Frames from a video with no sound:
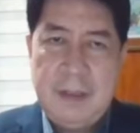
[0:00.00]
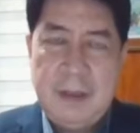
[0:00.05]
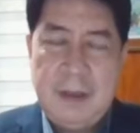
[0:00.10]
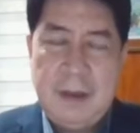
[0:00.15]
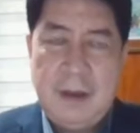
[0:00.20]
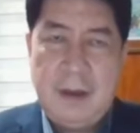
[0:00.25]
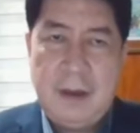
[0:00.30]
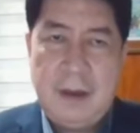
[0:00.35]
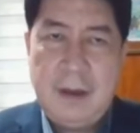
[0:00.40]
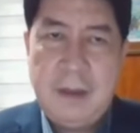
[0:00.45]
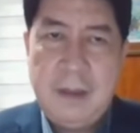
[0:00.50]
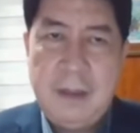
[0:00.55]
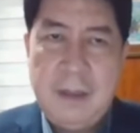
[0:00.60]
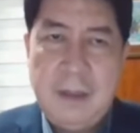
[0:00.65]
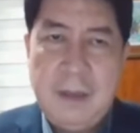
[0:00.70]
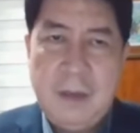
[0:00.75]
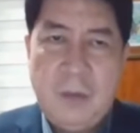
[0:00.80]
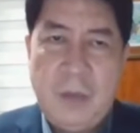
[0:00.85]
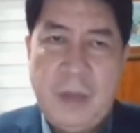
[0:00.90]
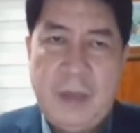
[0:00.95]

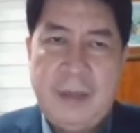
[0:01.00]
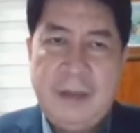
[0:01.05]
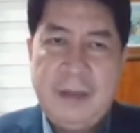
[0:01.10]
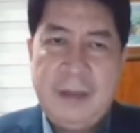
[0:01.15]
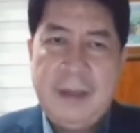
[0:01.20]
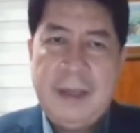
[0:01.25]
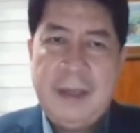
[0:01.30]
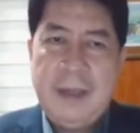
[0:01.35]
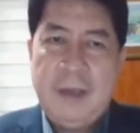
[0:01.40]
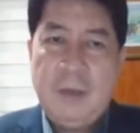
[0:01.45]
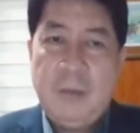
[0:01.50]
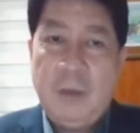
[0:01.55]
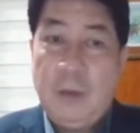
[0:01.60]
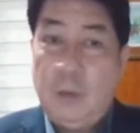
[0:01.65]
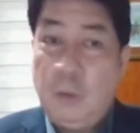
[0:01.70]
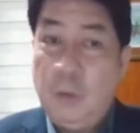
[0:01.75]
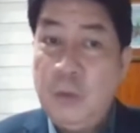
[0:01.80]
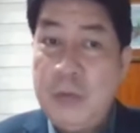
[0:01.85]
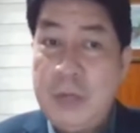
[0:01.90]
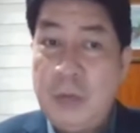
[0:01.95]
Well,
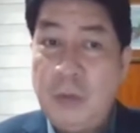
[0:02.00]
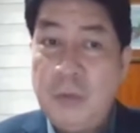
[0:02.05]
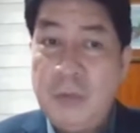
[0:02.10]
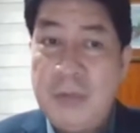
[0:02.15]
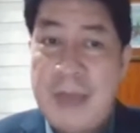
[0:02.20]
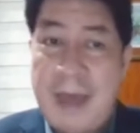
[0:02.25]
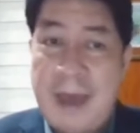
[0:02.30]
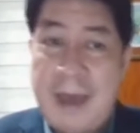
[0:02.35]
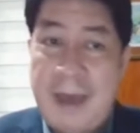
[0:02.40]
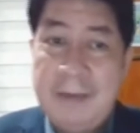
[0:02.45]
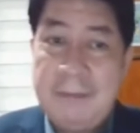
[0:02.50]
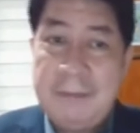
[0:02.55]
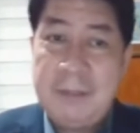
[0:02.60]
una-una,